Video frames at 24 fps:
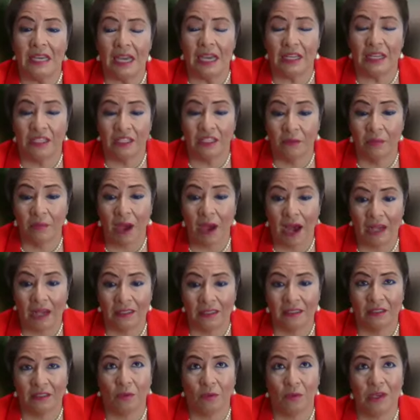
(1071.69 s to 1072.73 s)
and she
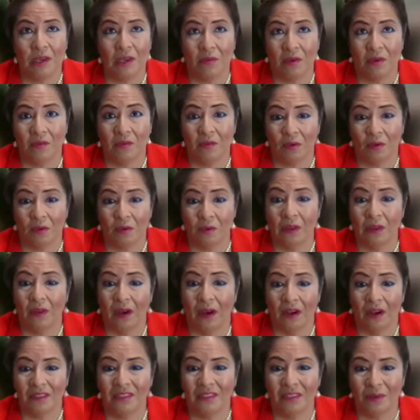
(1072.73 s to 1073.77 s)
passed a week before we
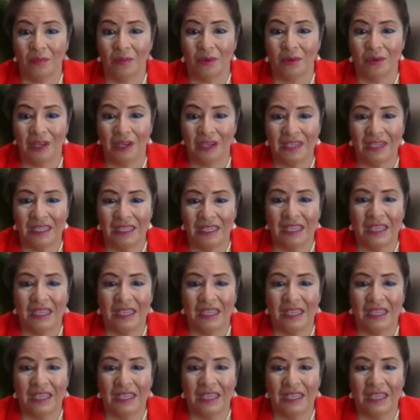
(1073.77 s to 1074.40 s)
launched the book.